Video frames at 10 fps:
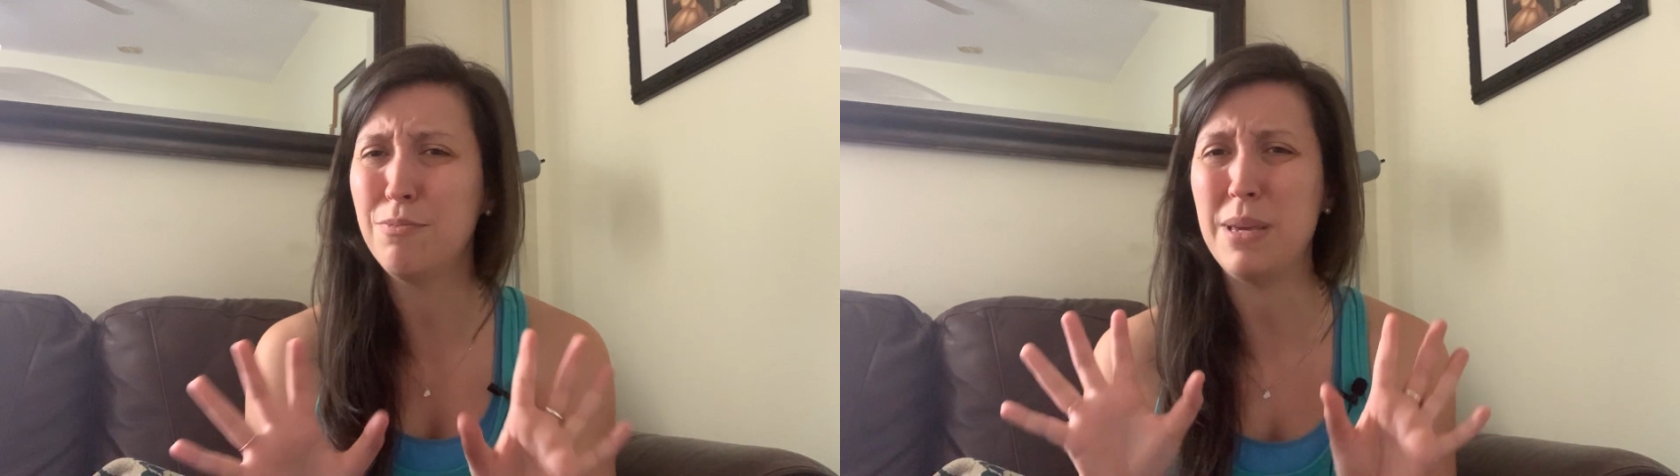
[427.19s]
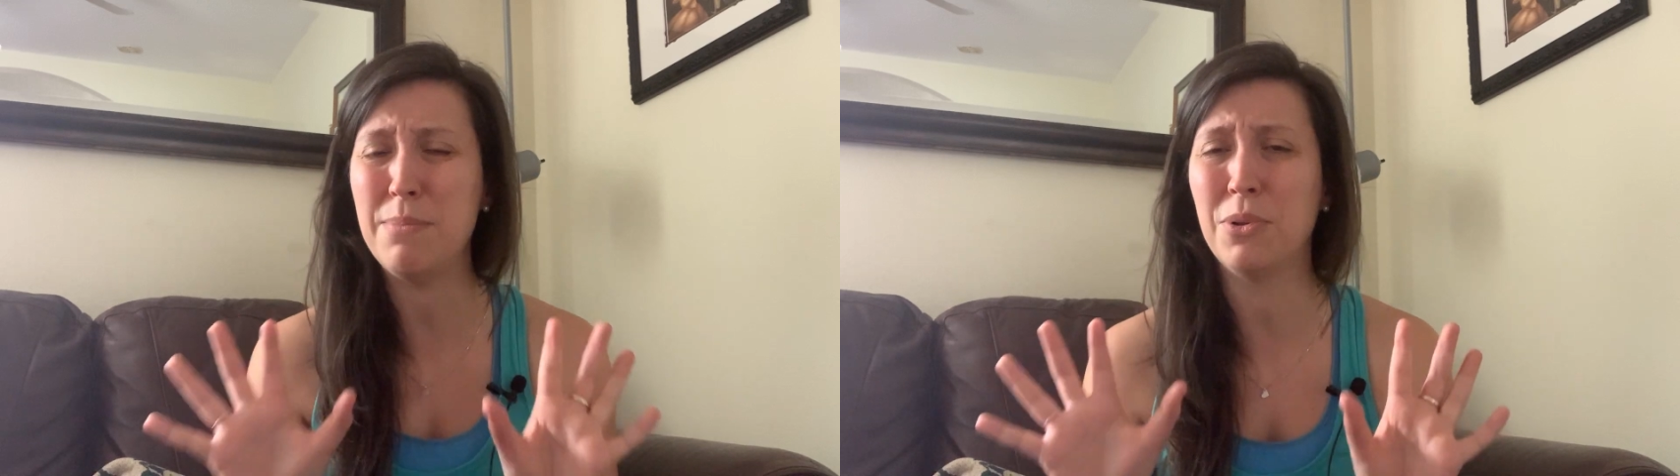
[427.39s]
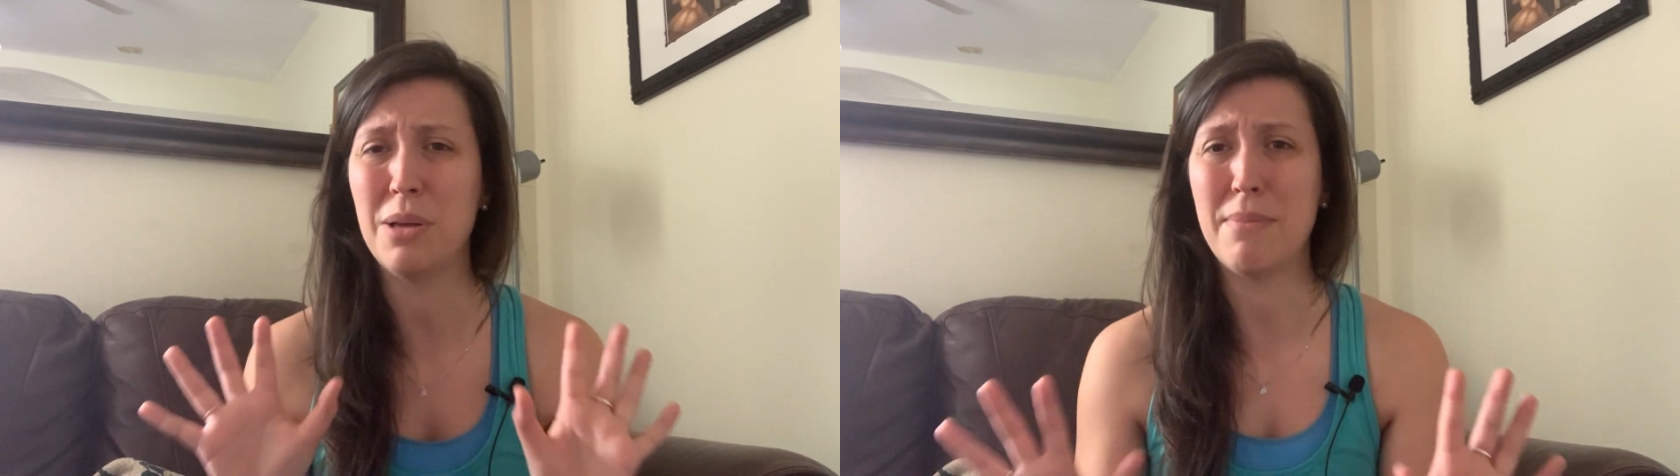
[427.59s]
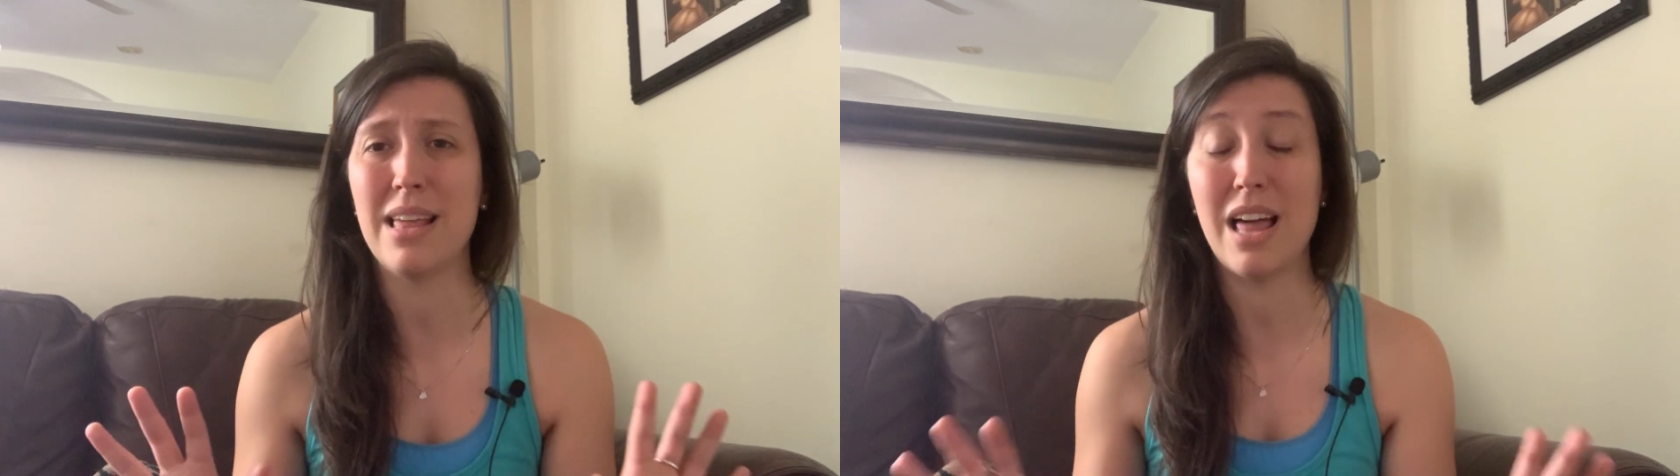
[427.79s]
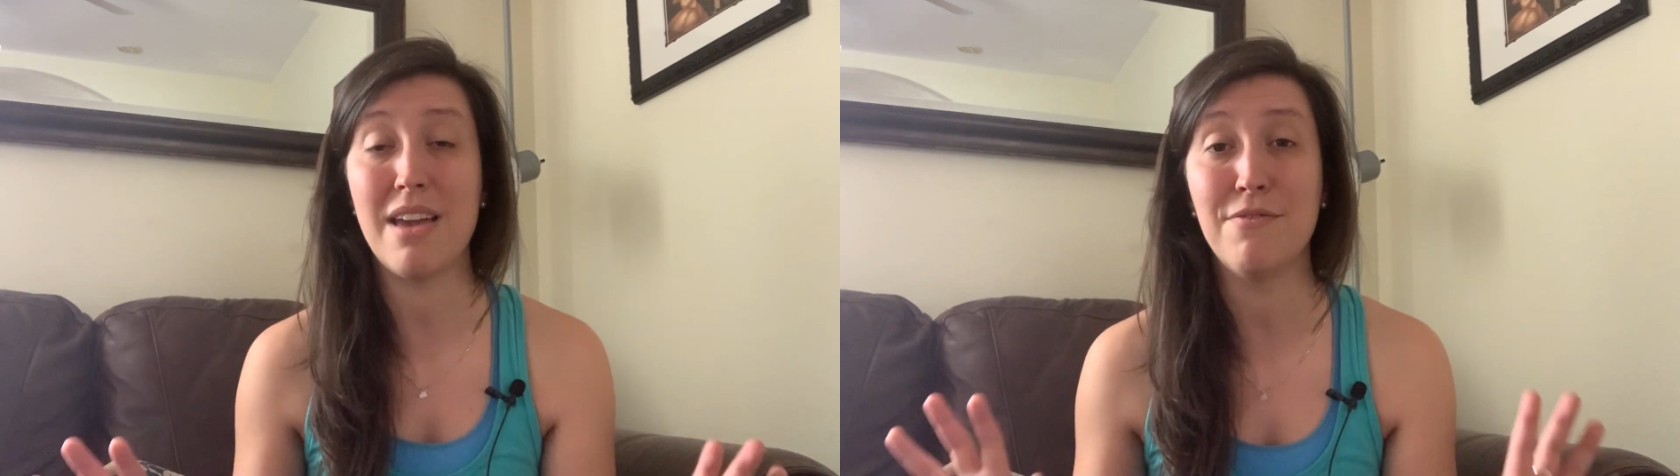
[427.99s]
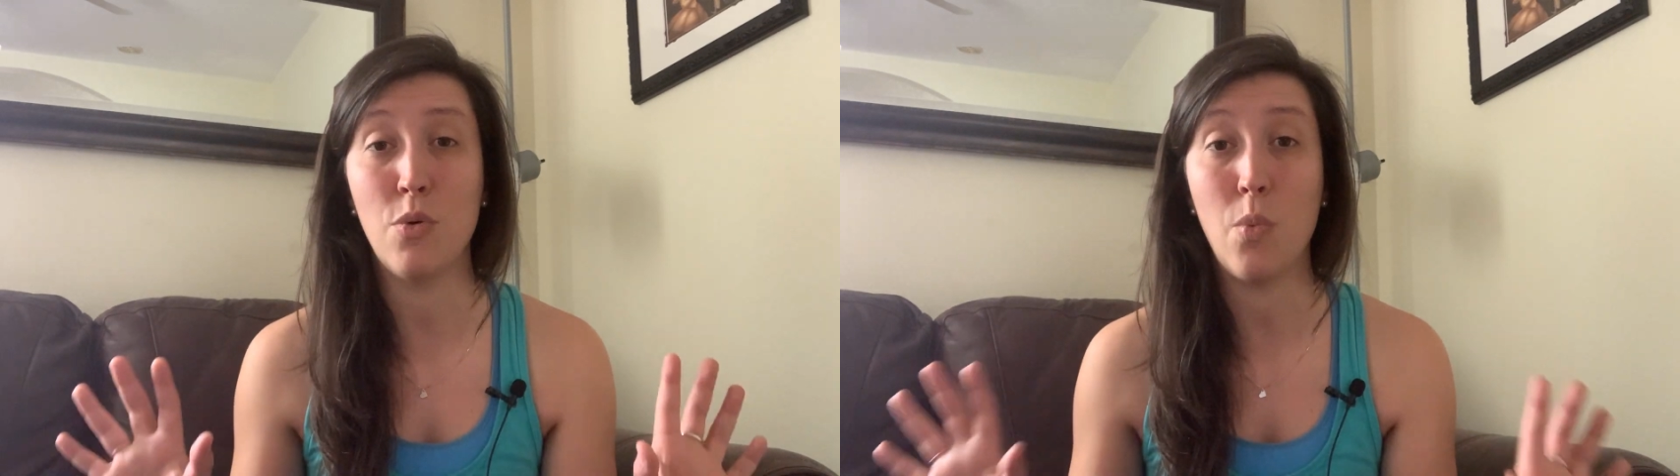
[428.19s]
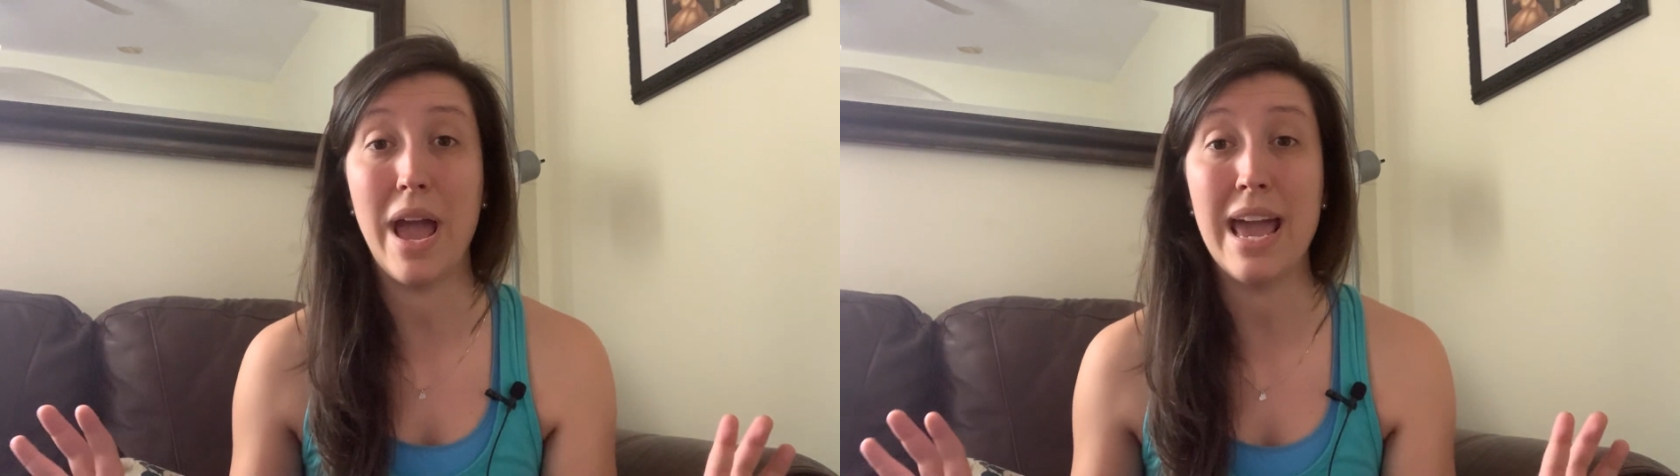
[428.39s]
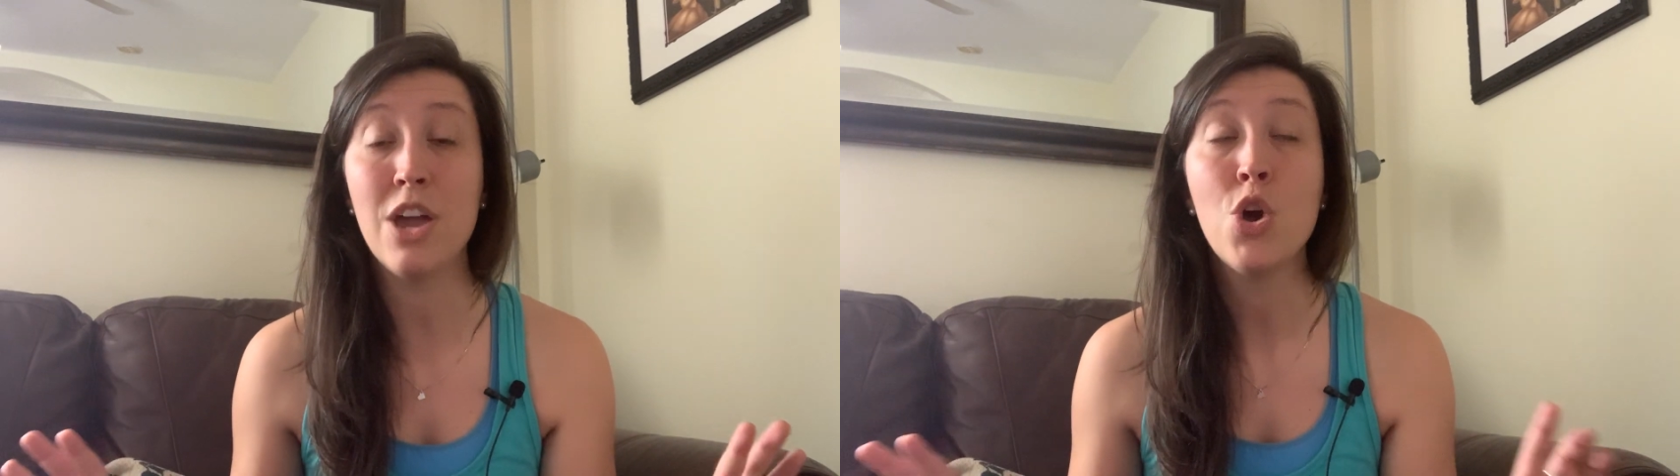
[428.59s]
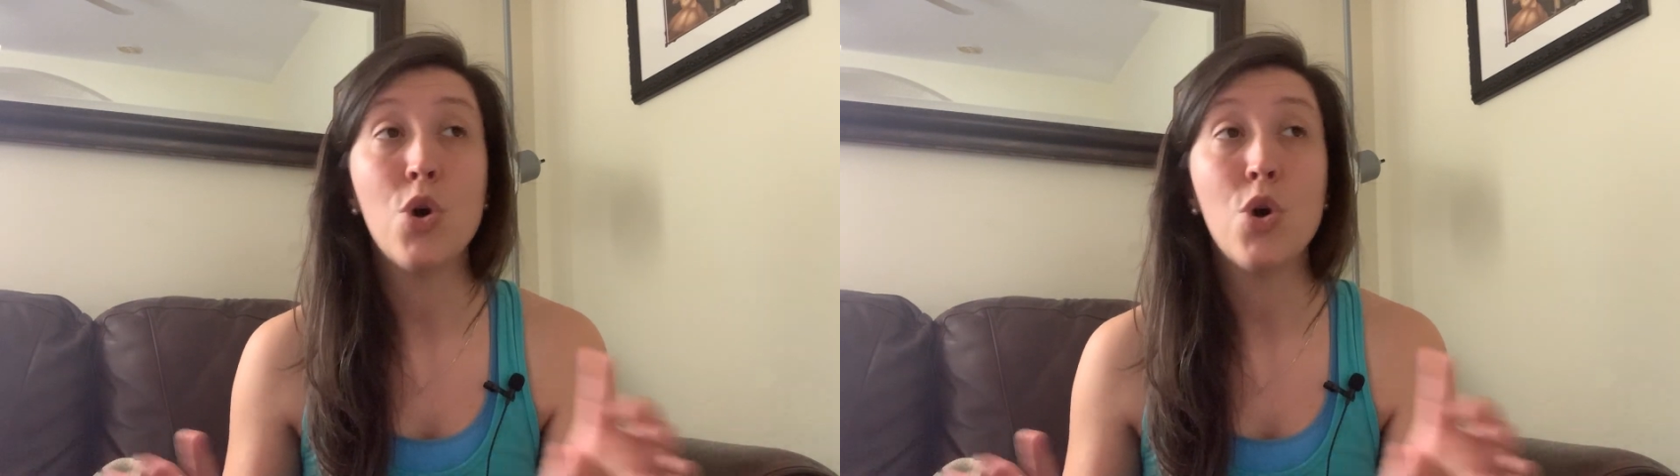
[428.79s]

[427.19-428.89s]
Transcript: people in my life away